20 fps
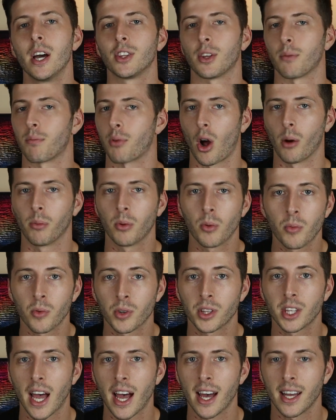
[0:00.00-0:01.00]
The problem
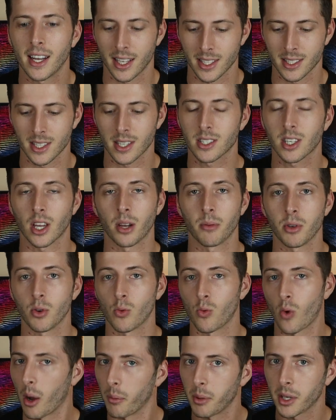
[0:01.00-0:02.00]
with that is it's going to be
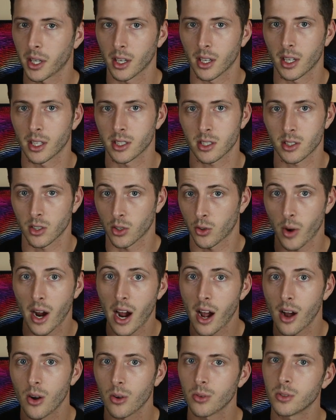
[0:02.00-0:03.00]
rubbing against the
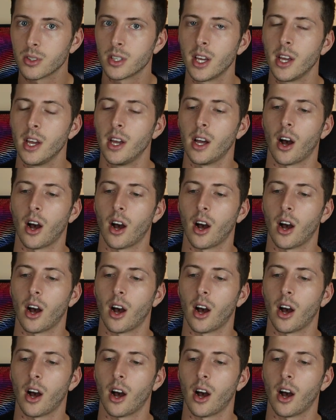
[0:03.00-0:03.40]
ground.